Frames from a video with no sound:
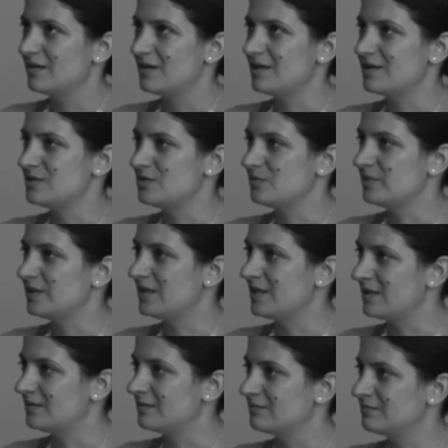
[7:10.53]
as you
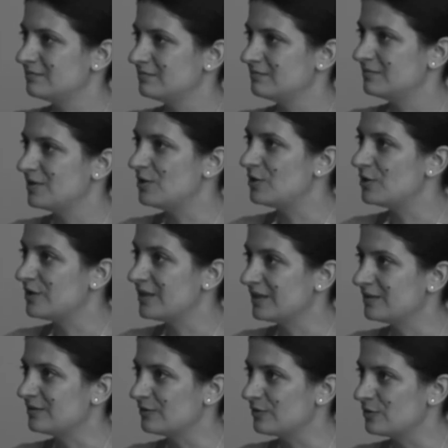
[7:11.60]
began learning
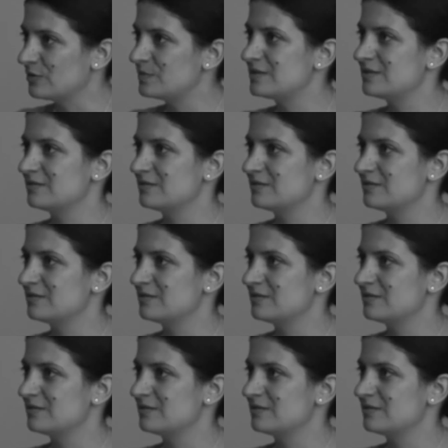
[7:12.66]
in groups.